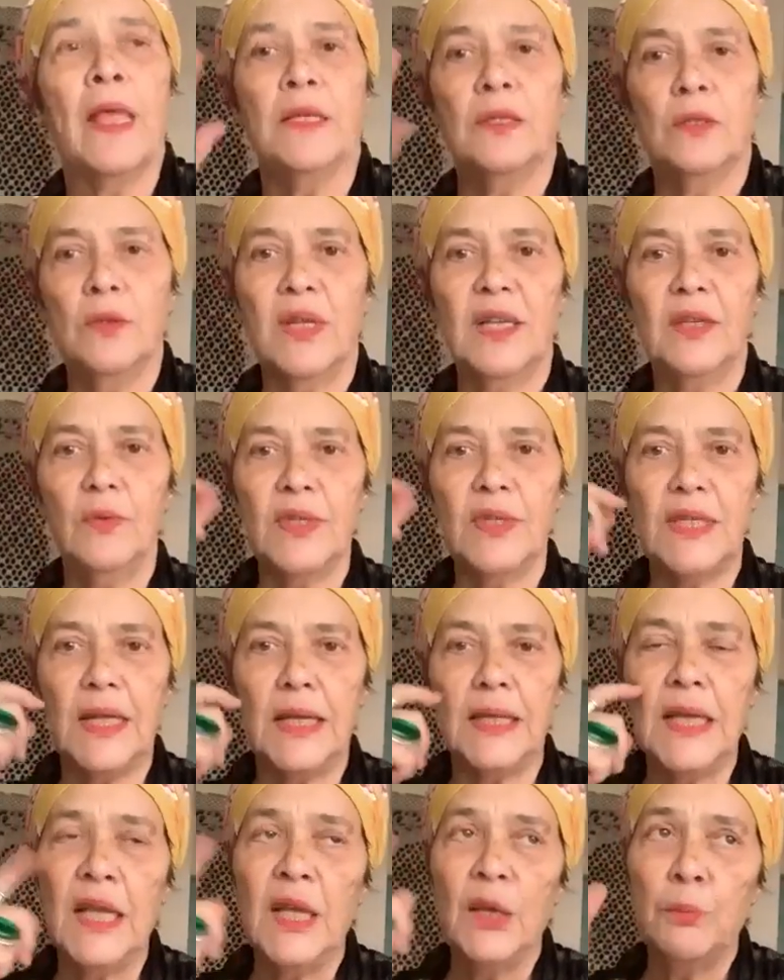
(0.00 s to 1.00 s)
So that was
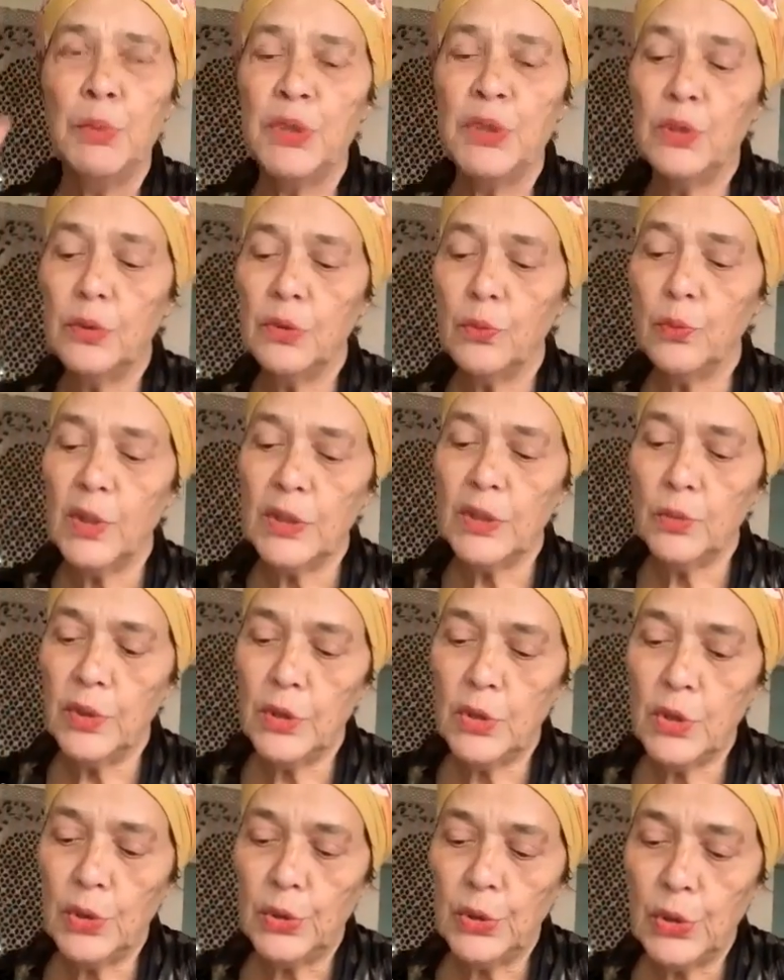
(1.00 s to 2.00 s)
that. But
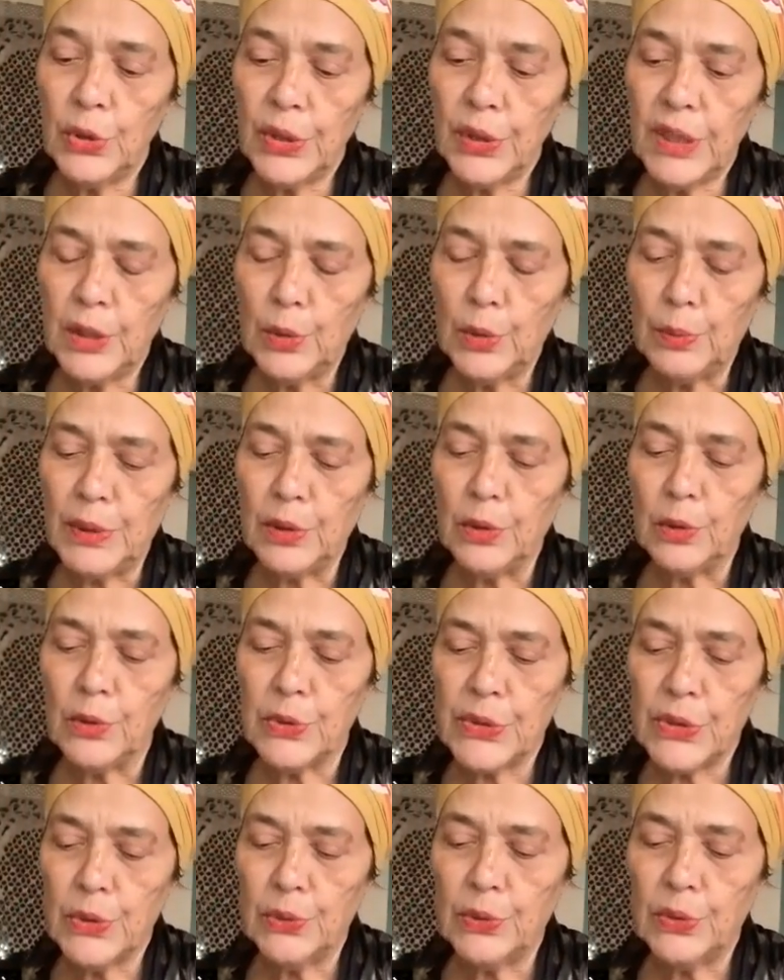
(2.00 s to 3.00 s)
what you're talking about
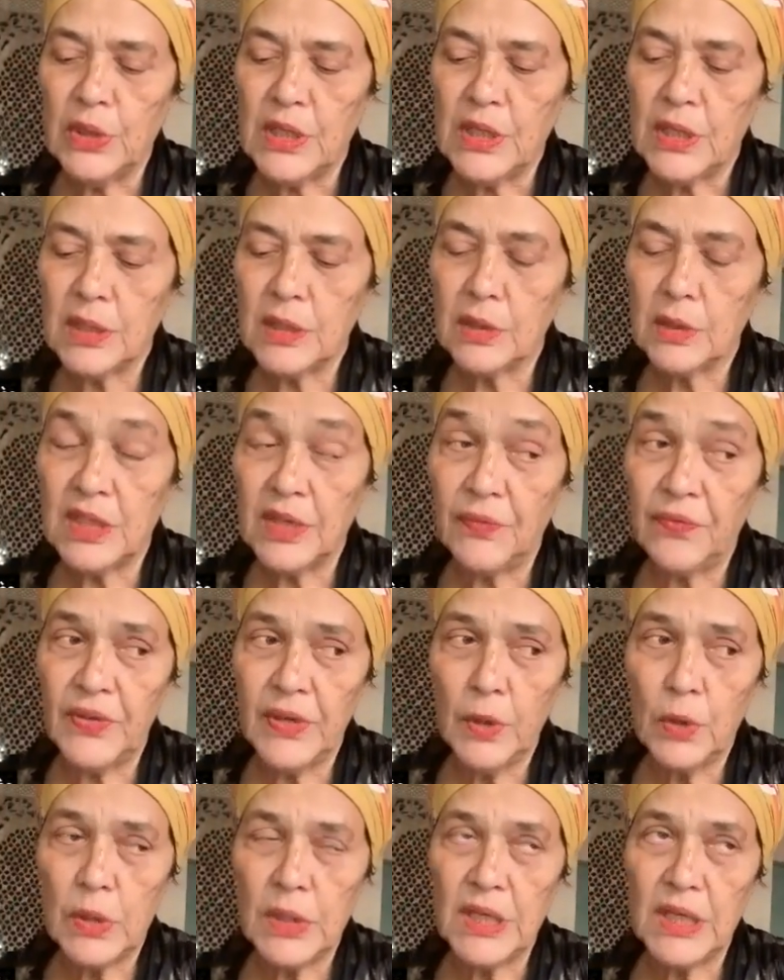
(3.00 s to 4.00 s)
also, this
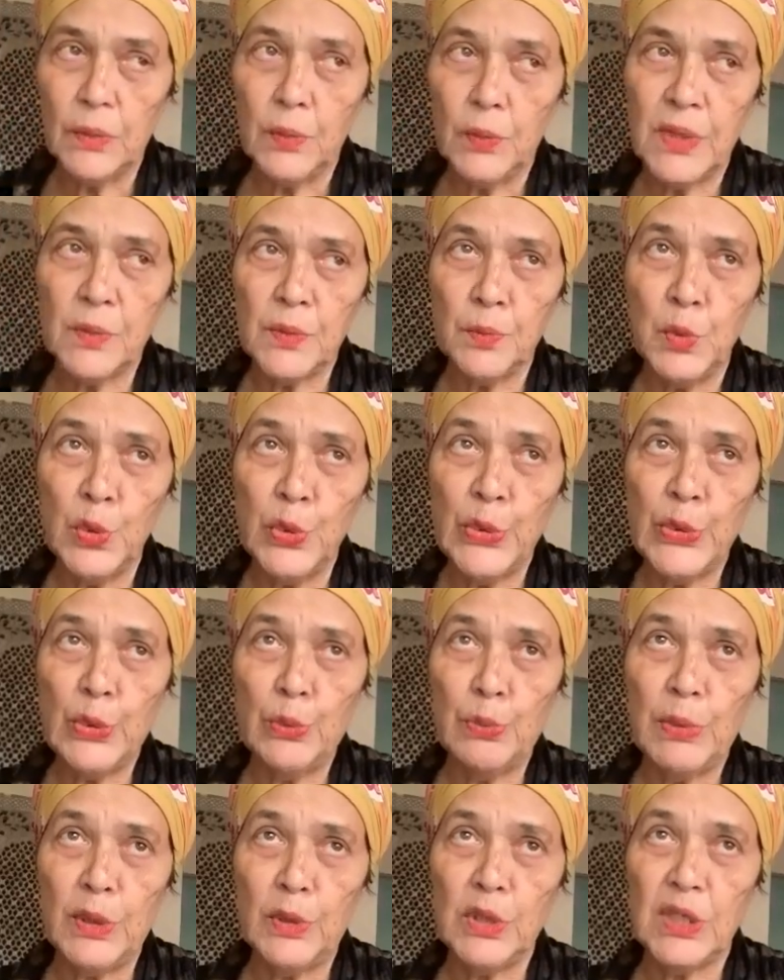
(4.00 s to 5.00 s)
difficulty was more
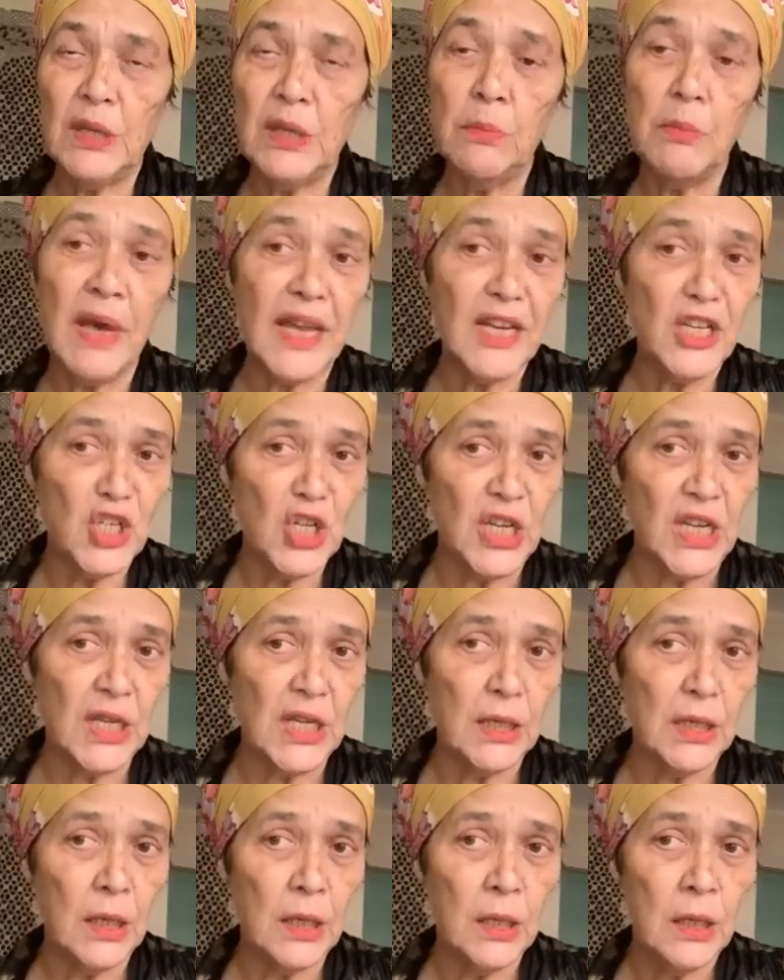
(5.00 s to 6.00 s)
about
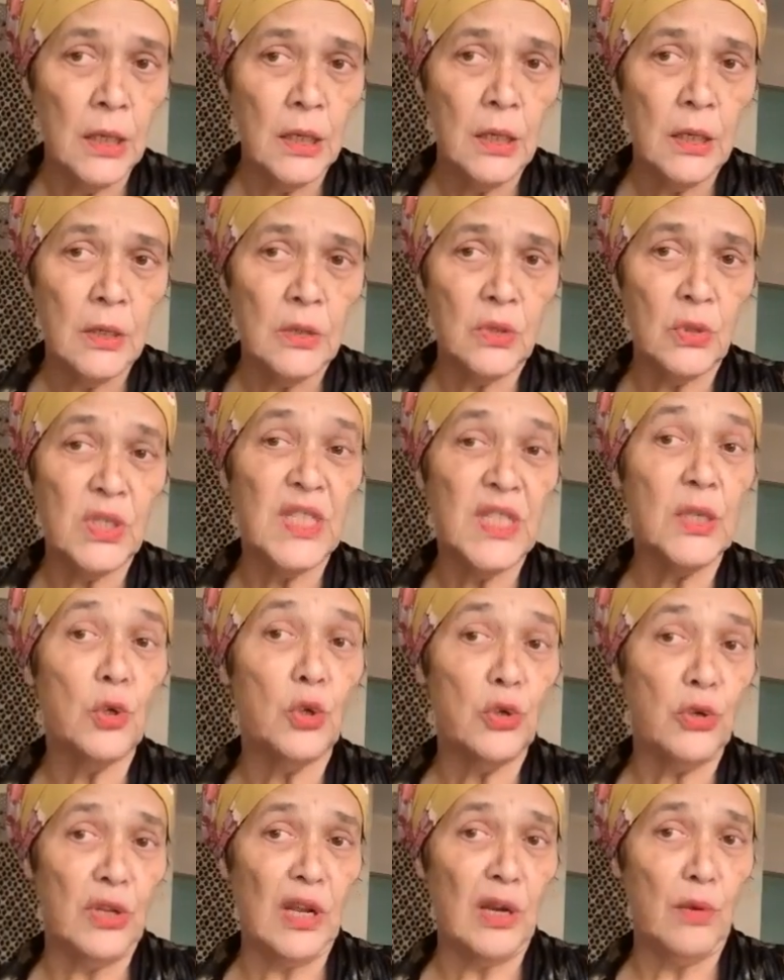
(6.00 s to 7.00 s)
imagining the
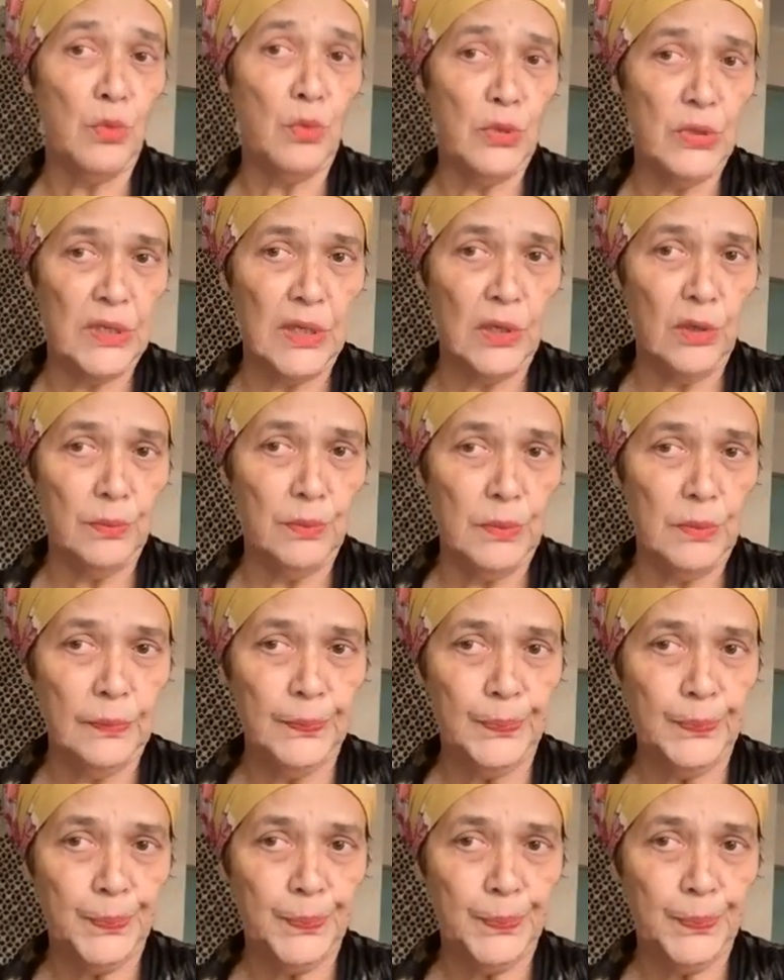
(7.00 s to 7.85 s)
Decolonial Museum.